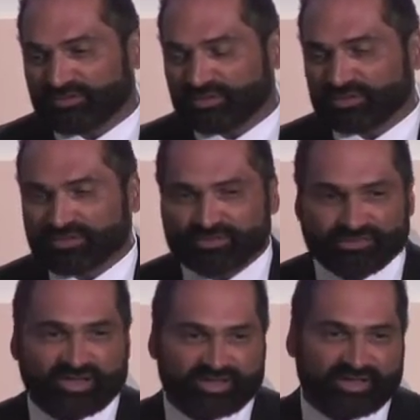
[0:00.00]
for
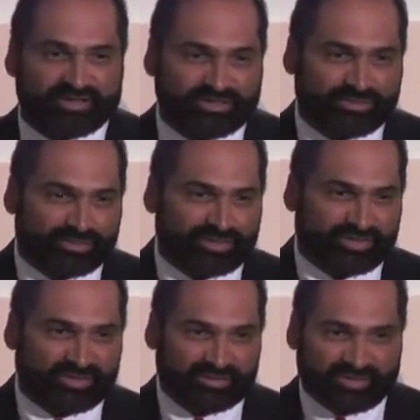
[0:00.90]
Flight 93,
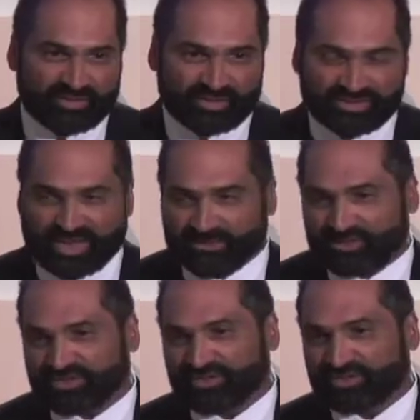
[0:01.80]
which
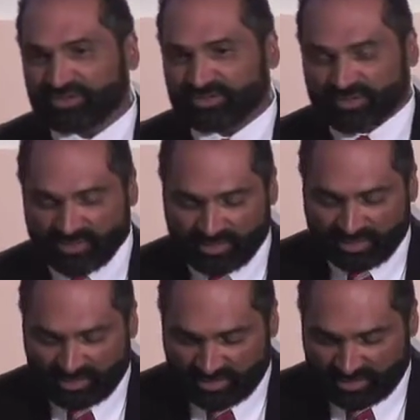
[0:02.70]
happened here
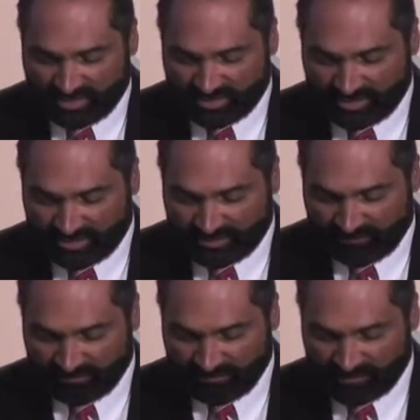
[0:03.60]
in
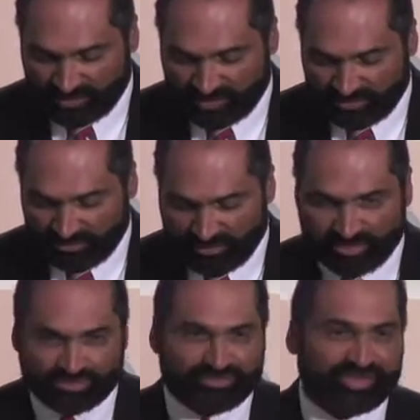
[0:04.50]

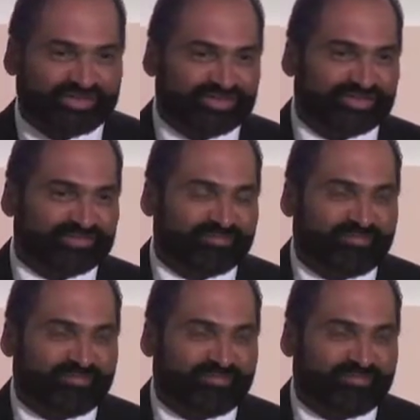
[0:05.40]
Pennsylvania.